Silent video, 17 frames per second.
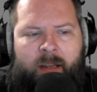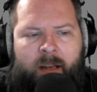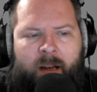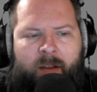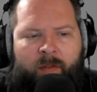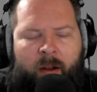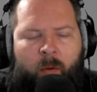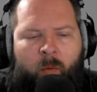
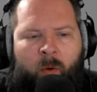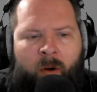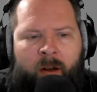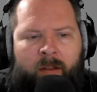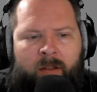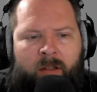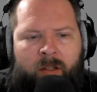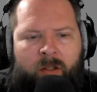if I wanted
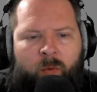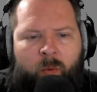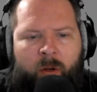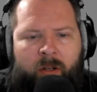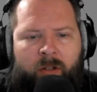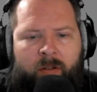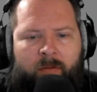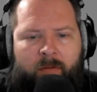to
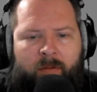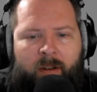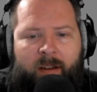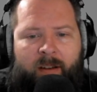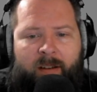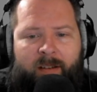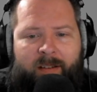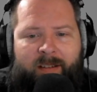switch
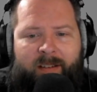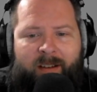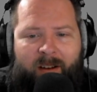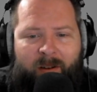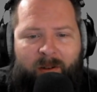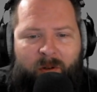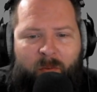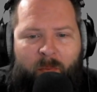
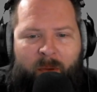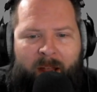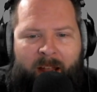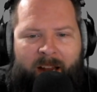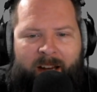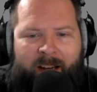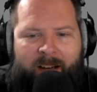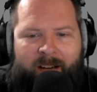loop
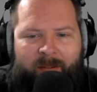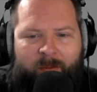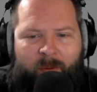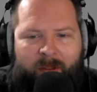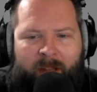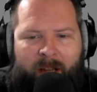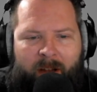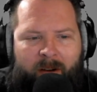back
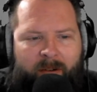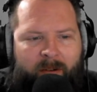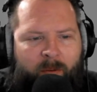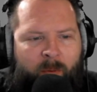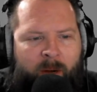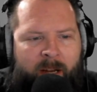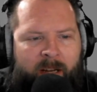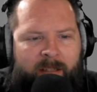without a
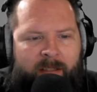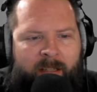wait